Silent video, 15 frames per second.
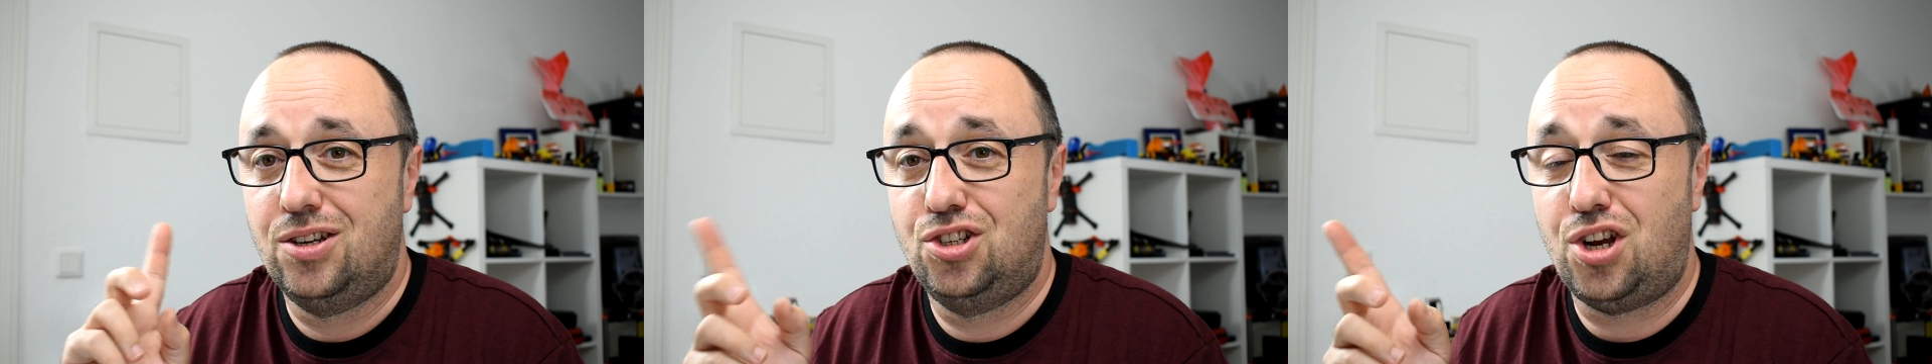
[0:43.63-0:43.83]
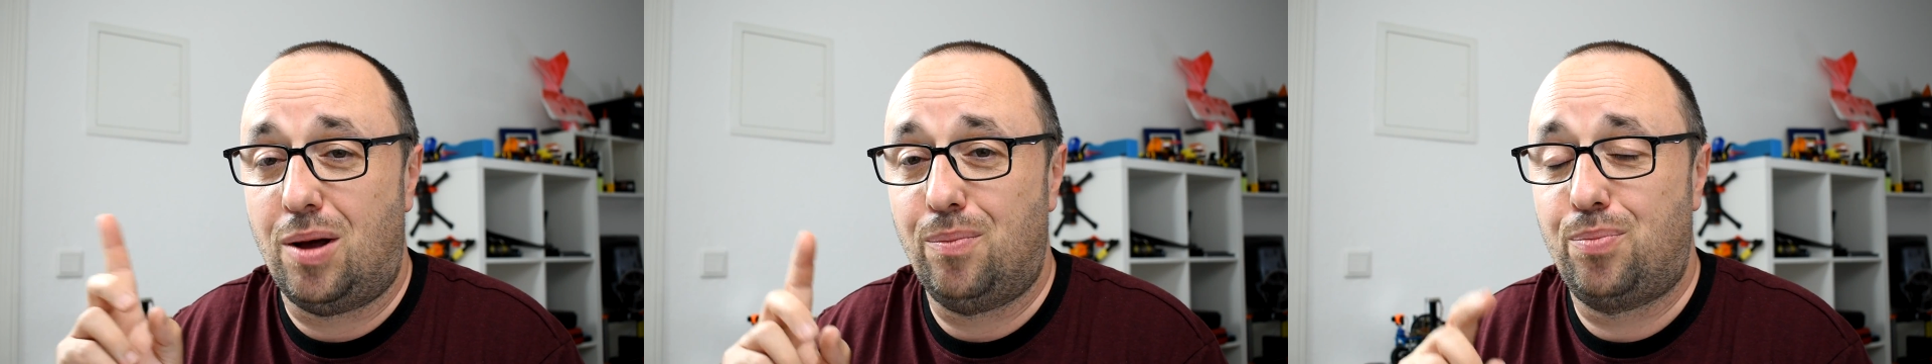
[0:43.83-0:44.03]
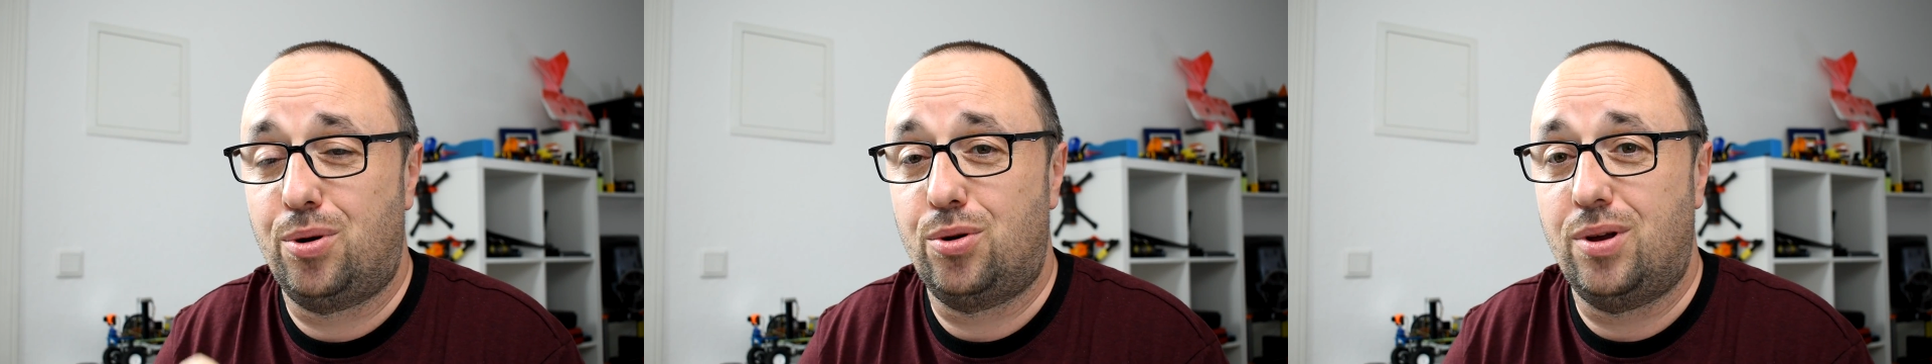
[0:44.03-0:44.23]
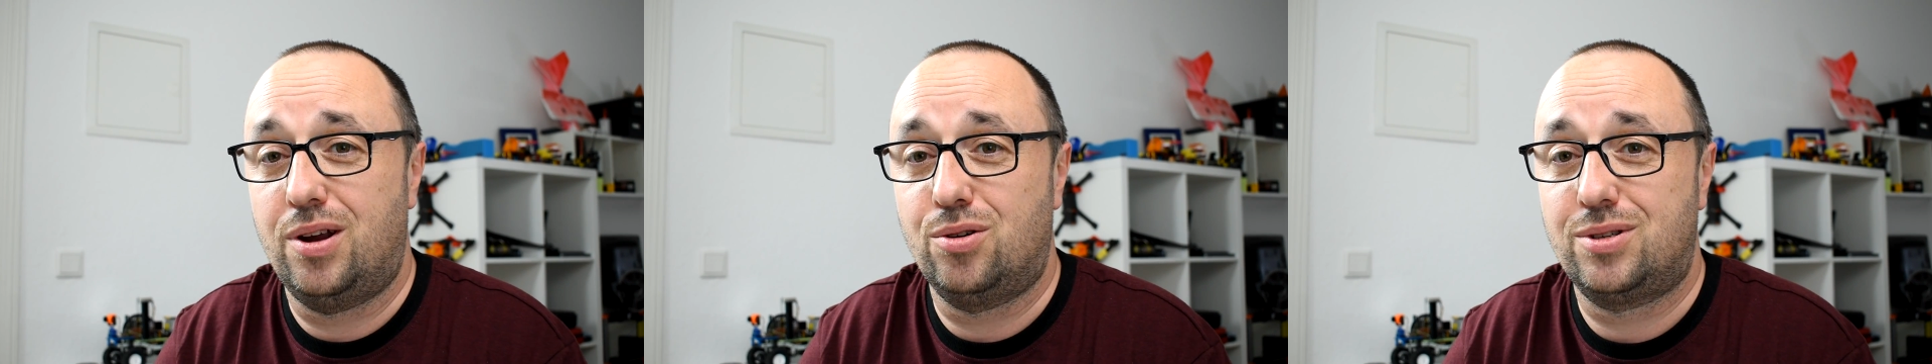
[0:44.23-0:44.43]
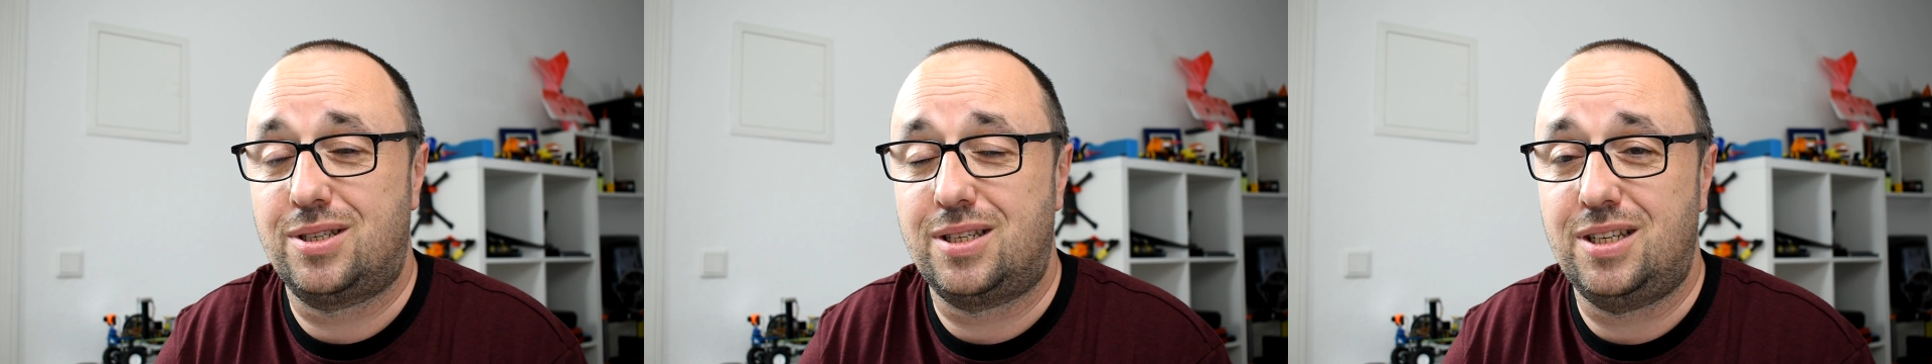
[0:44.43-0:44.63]

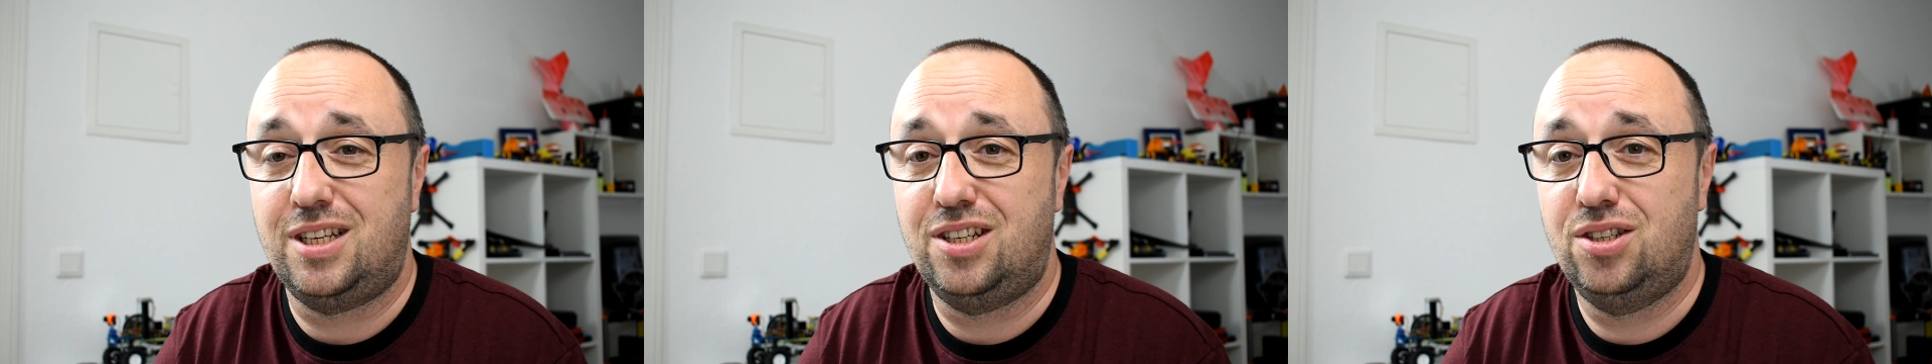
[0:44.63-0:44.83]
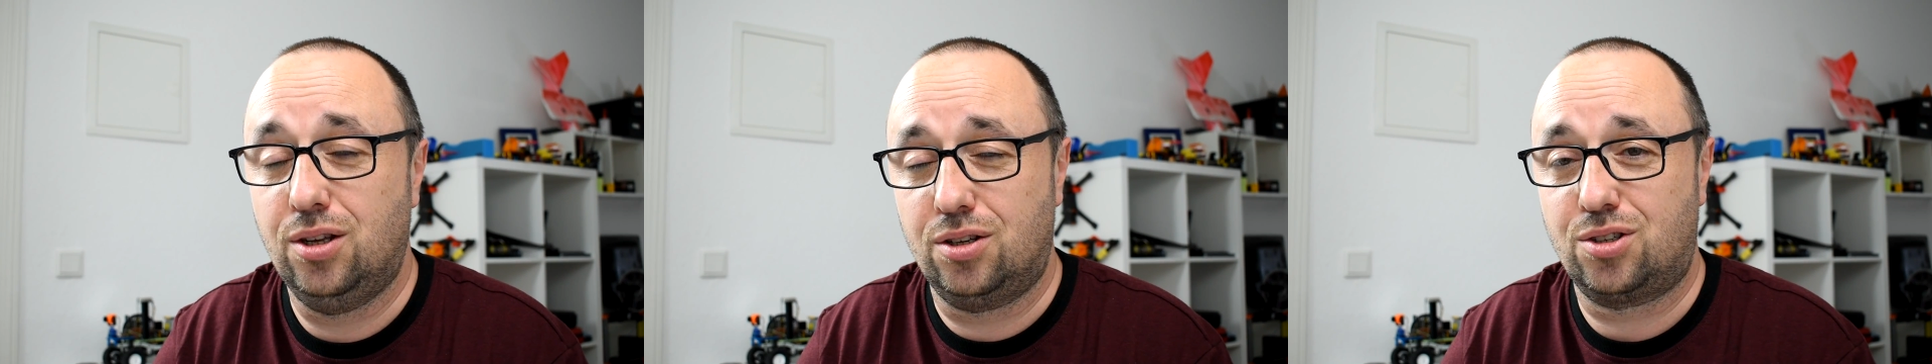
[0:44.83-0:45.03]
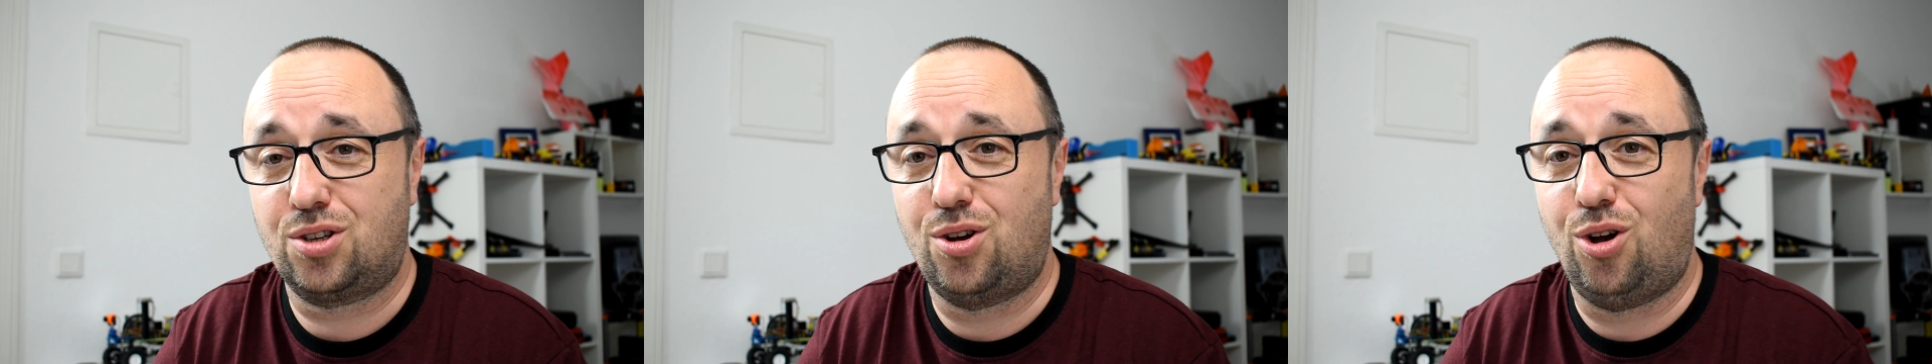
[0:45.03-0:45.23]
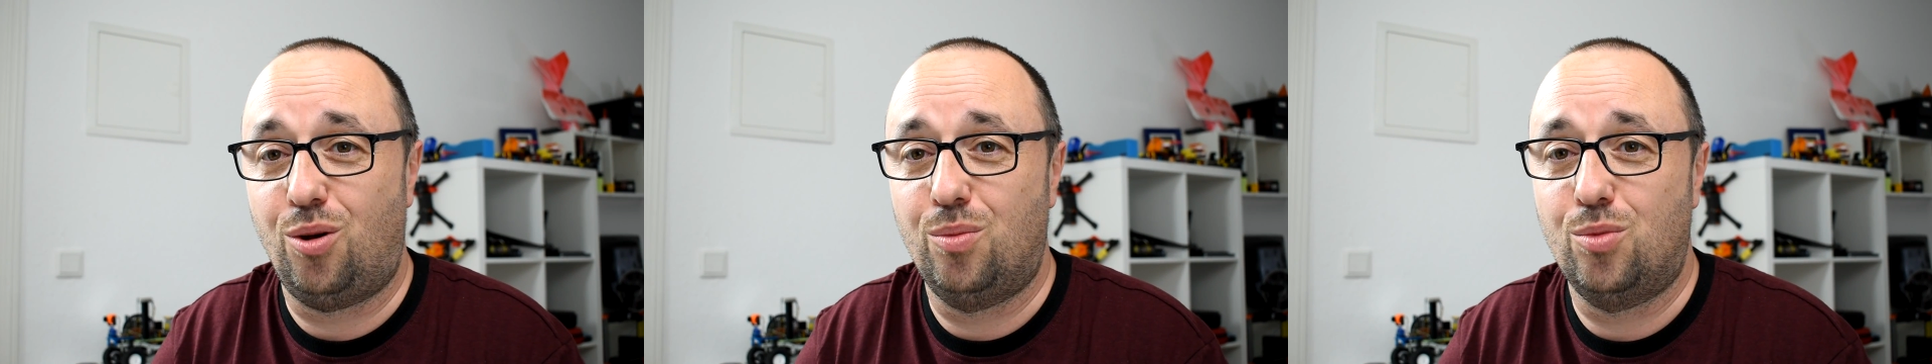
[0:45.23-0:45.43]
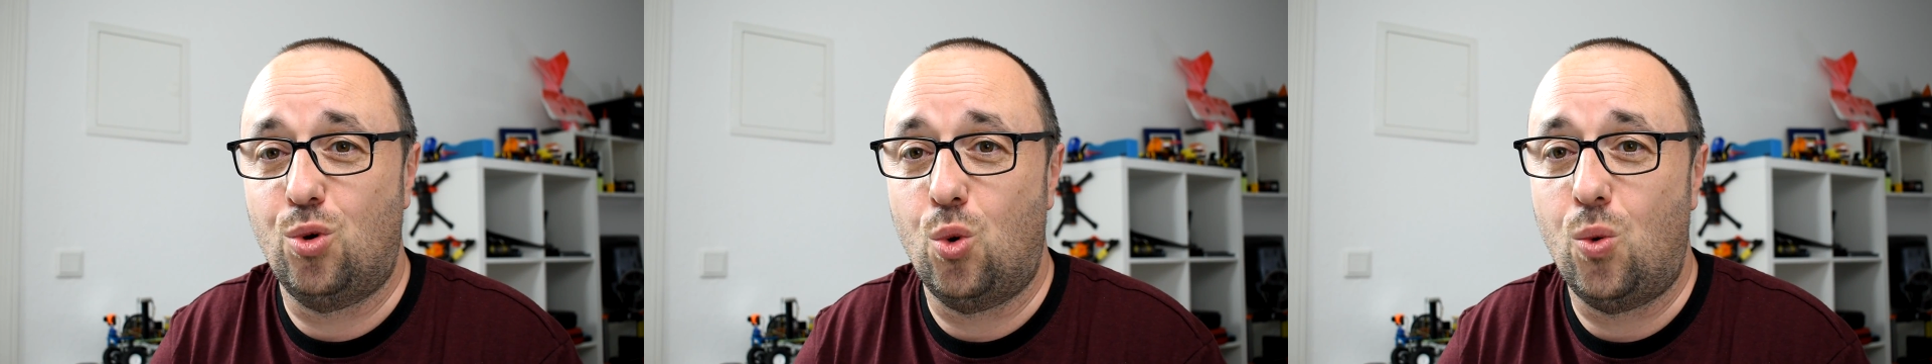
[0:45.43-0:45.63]

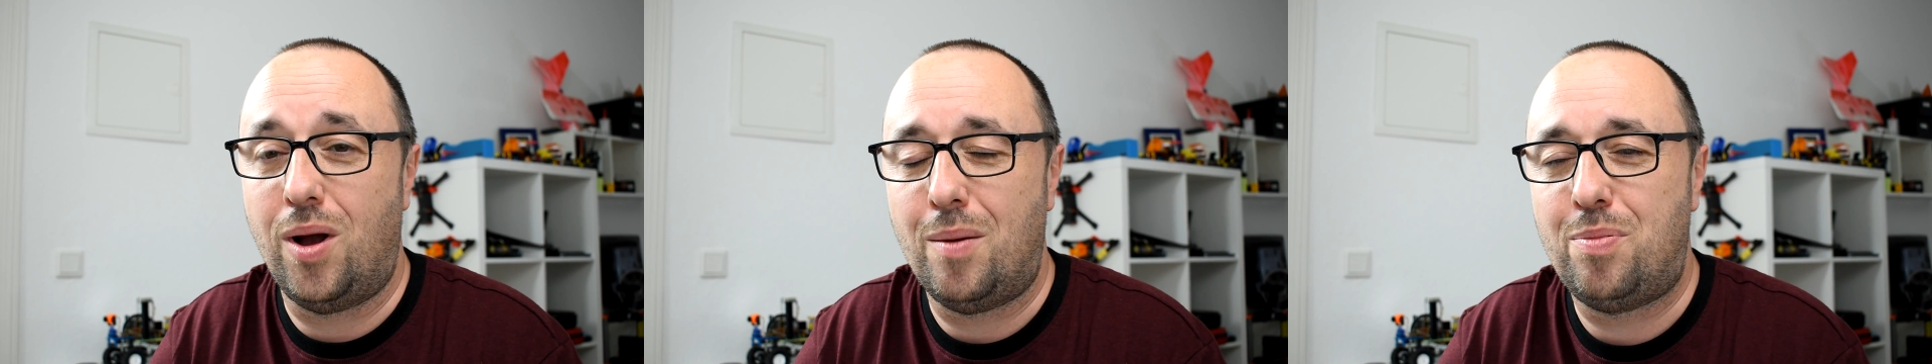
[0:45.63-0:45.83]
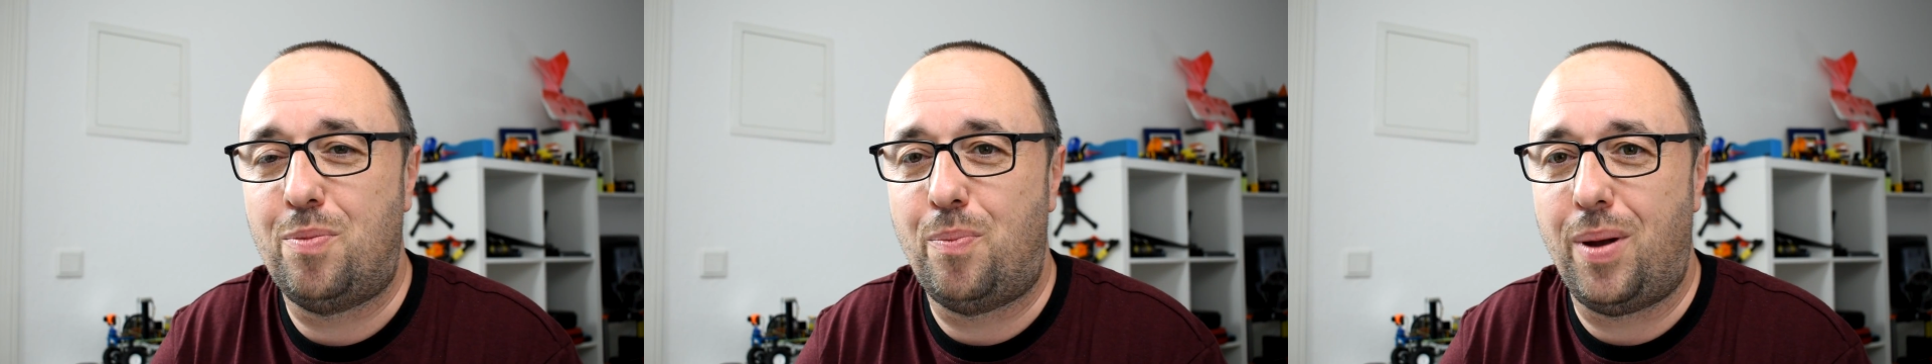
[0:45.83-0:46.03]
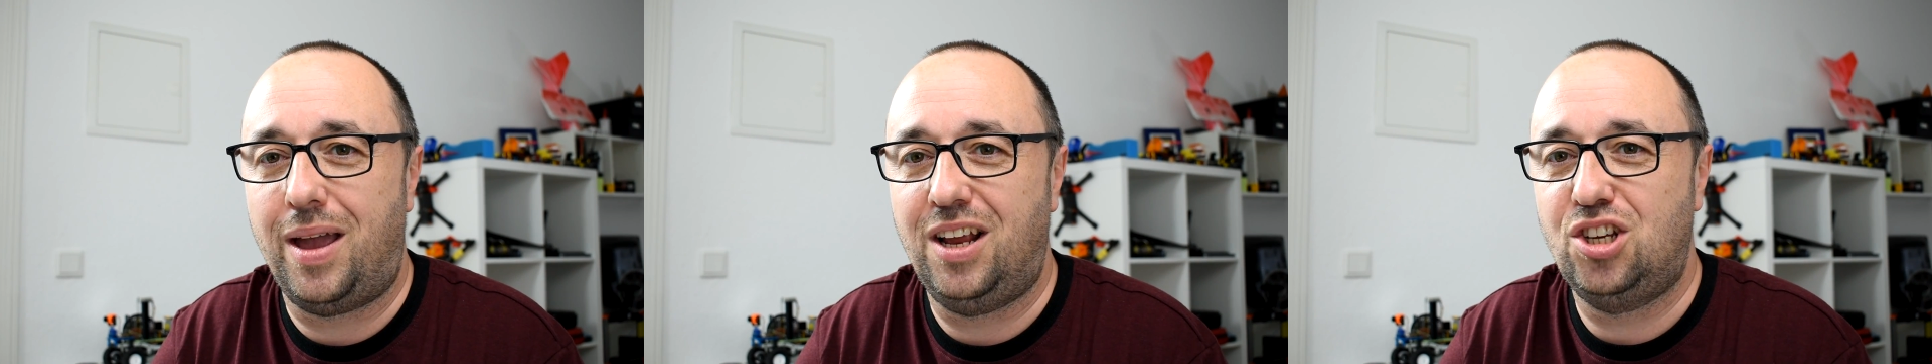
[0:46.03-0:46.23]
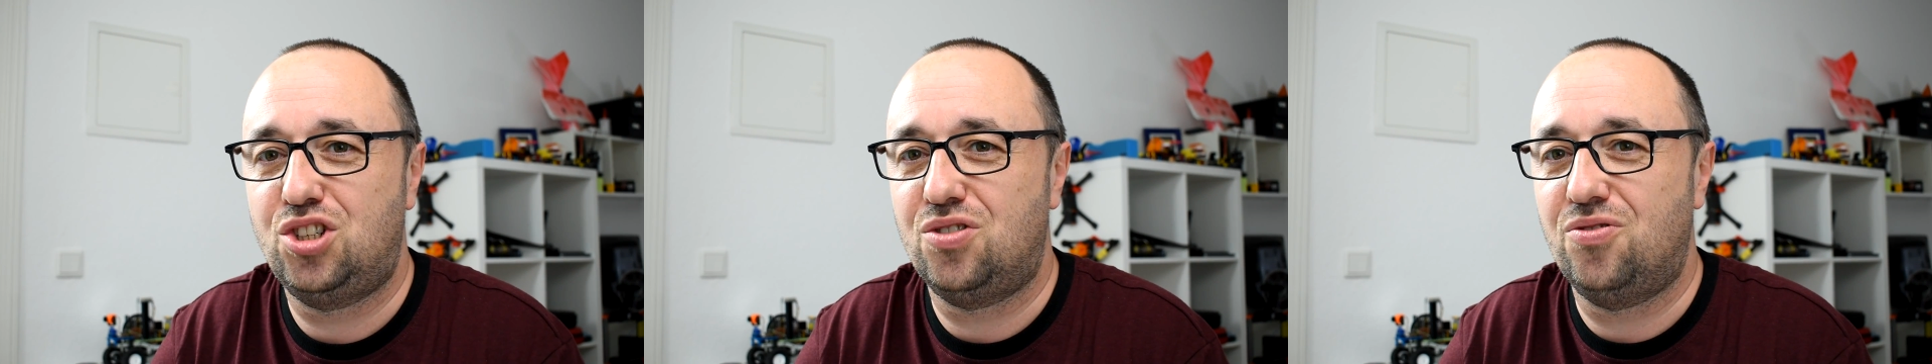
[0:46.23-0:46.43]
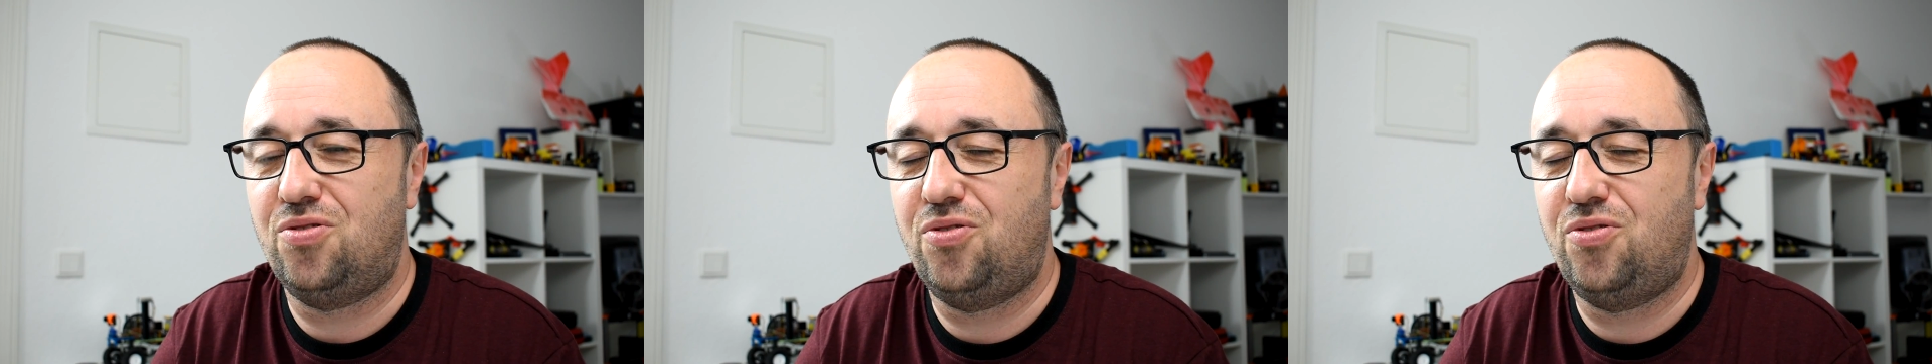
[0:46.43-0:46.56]
jumperrc.com webpage